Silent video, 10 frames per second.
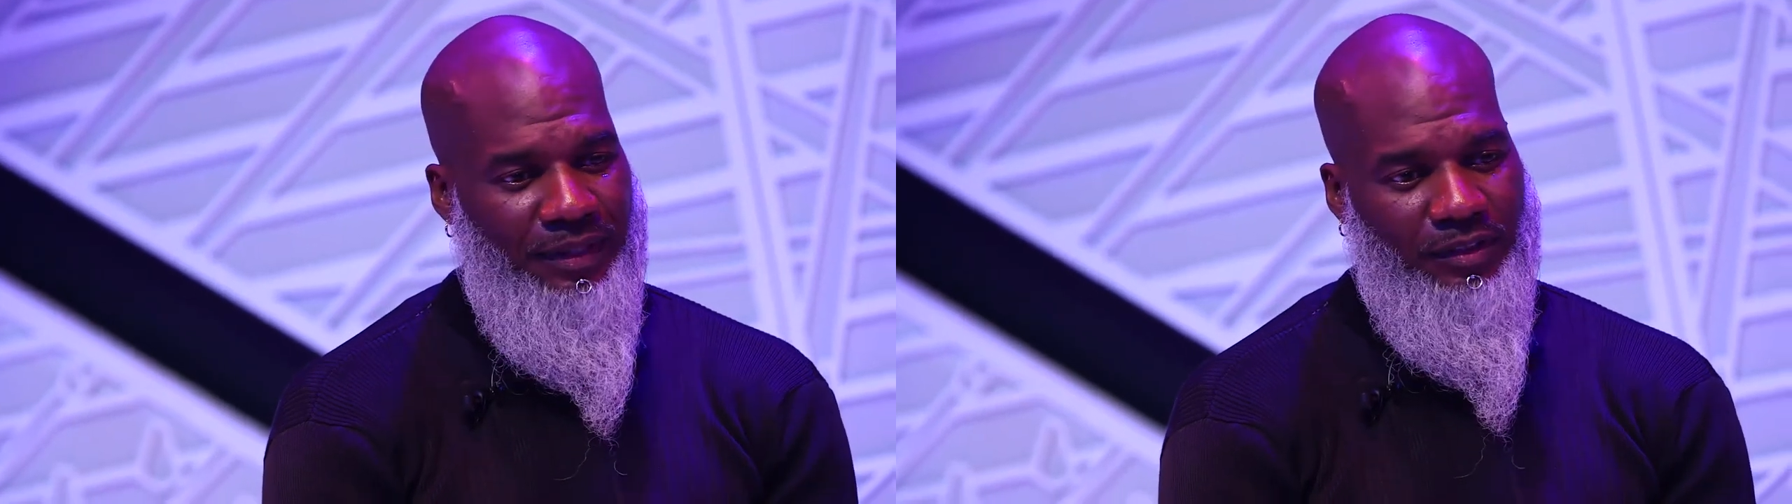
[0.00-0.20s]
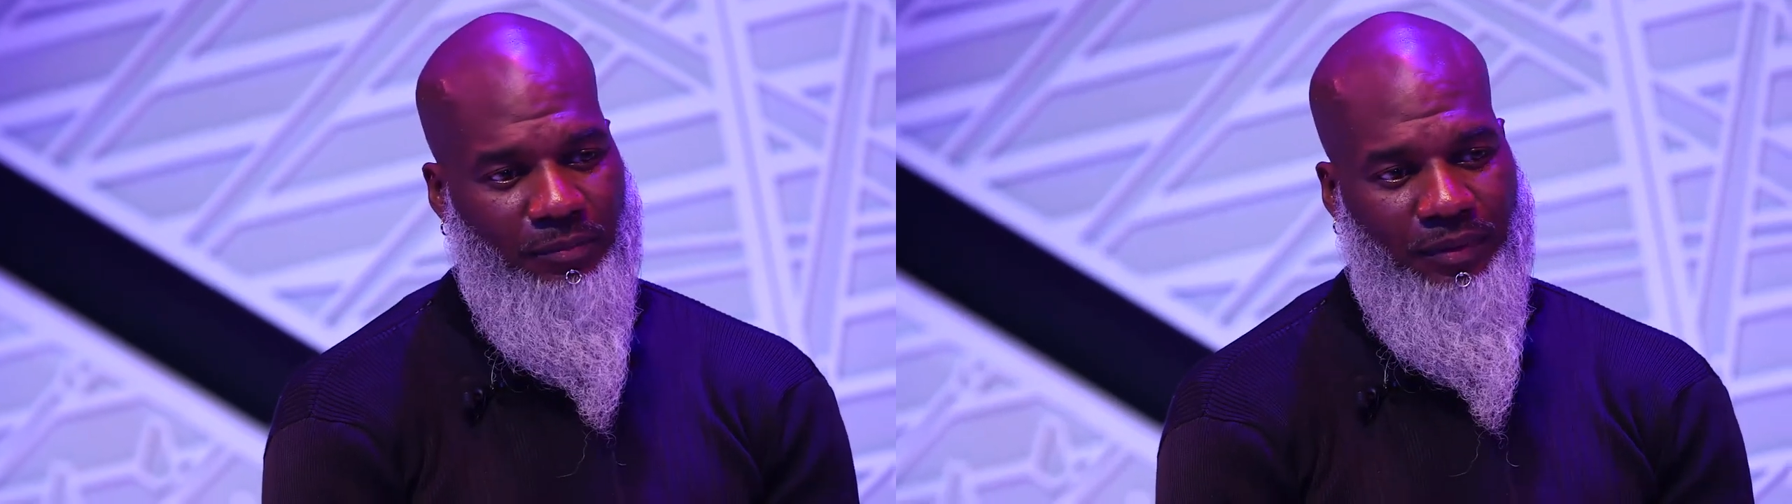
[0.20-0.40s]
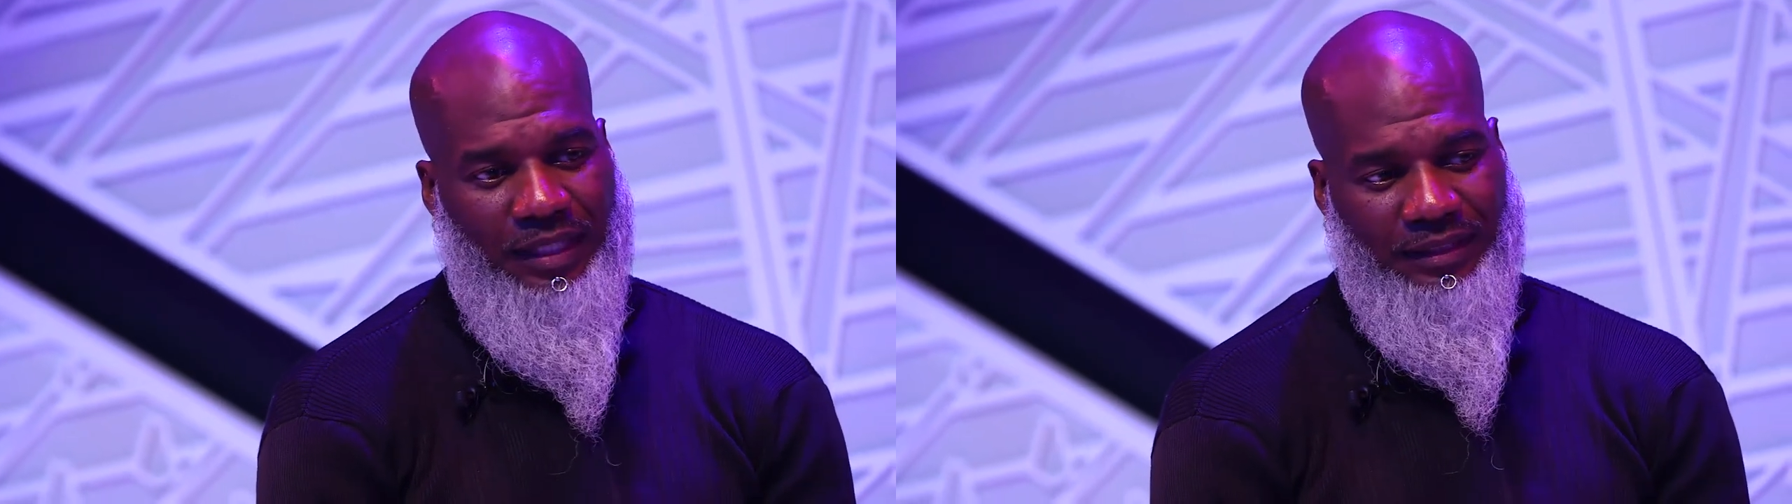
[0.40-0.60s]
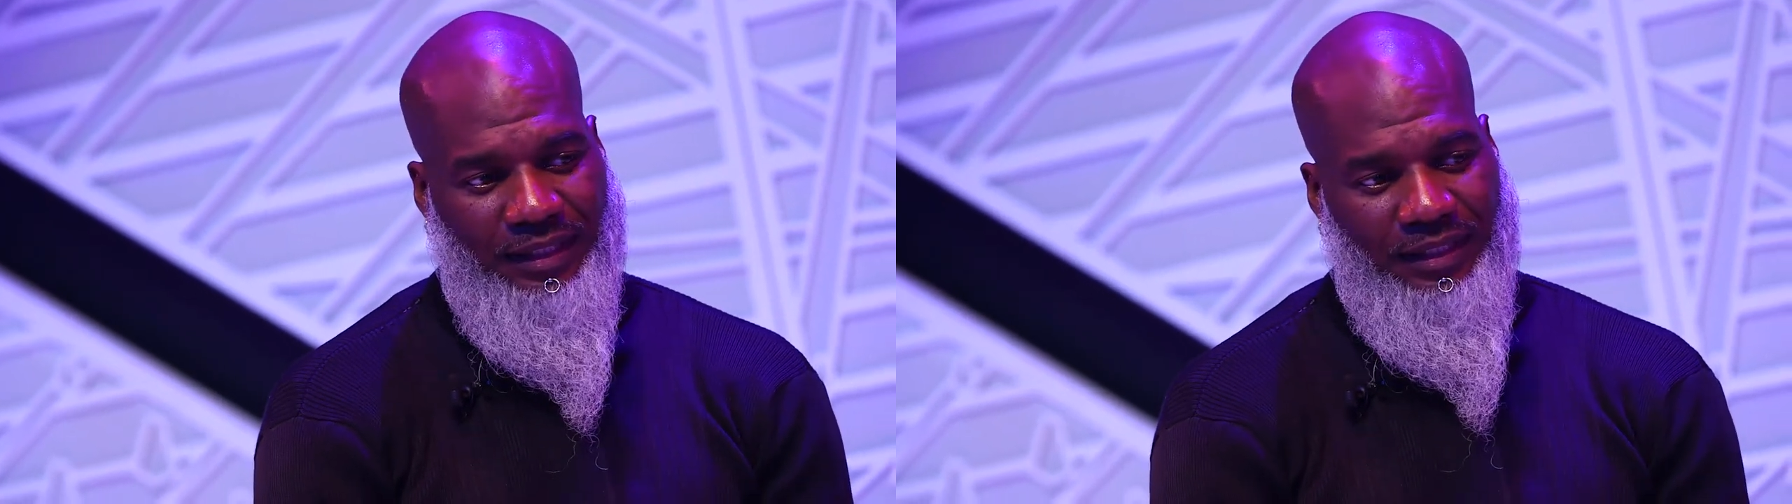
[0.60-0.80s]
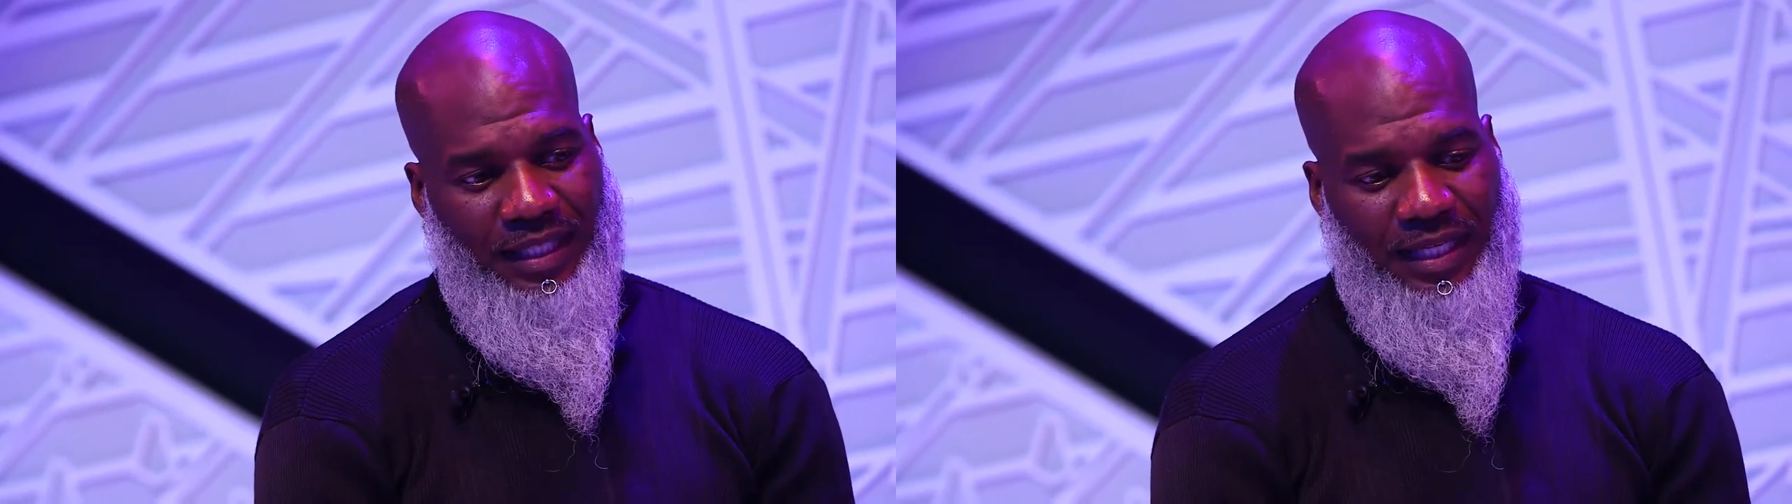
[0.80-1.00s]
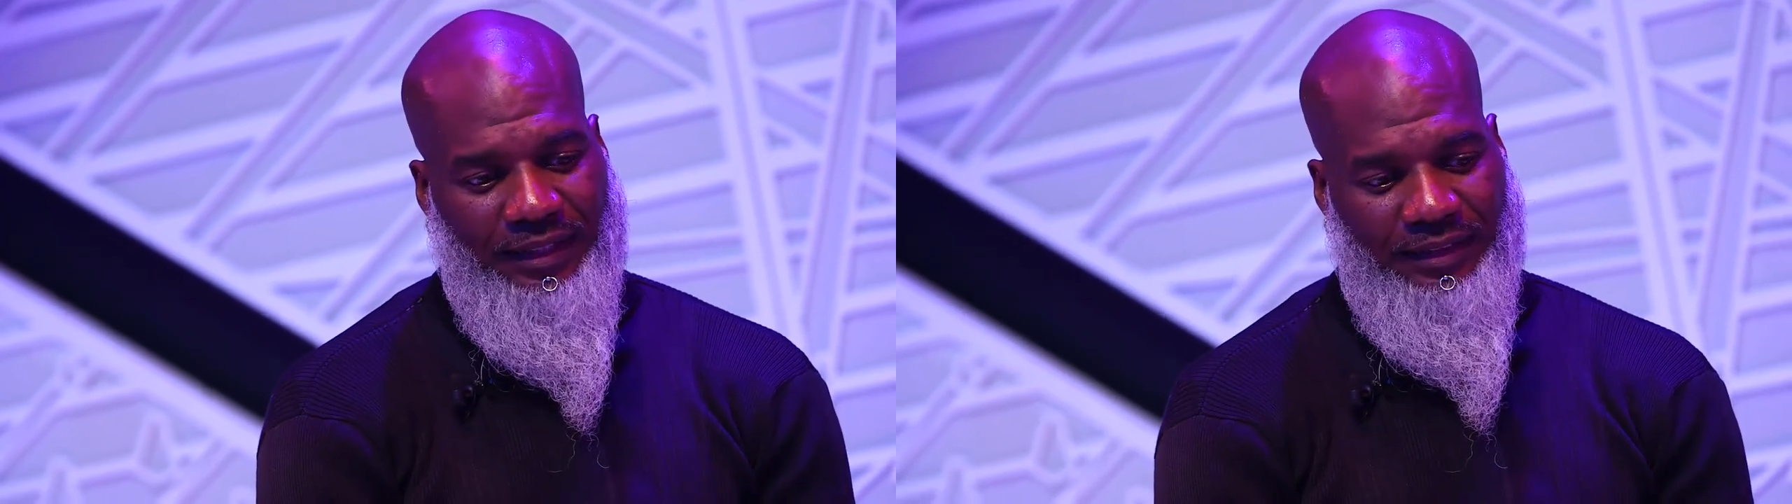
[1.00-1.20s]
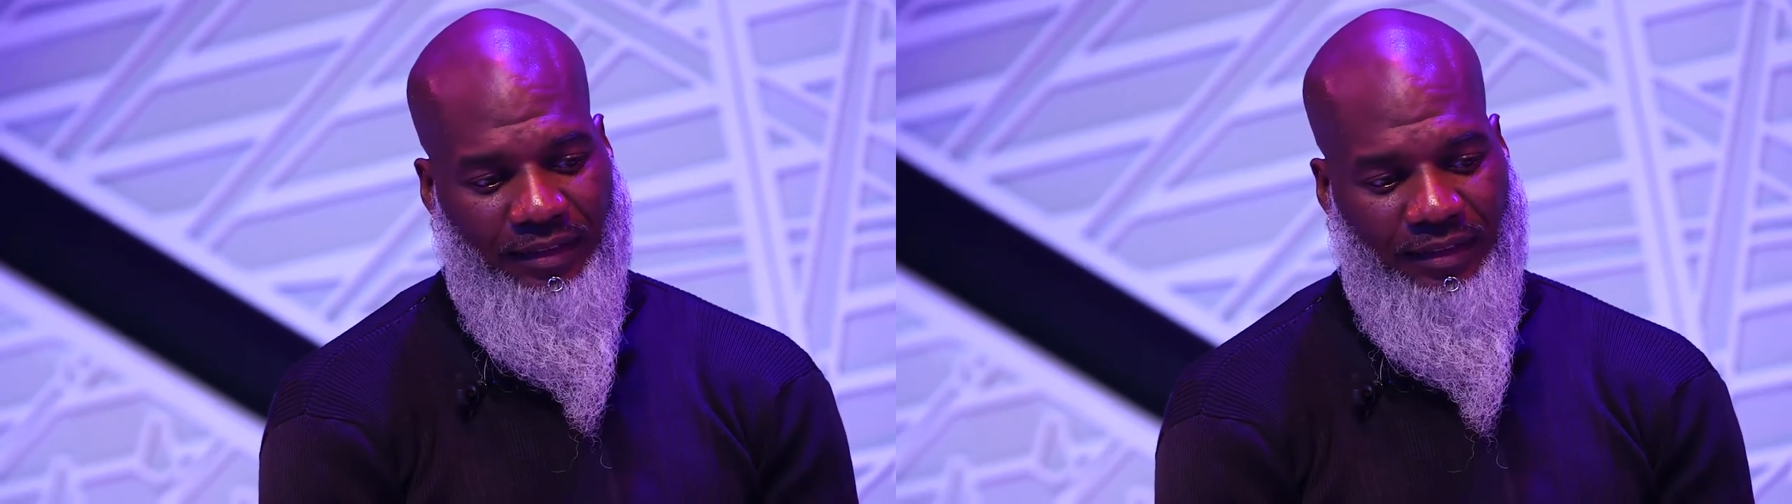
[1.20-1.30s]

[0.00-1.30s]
piece of plexiglass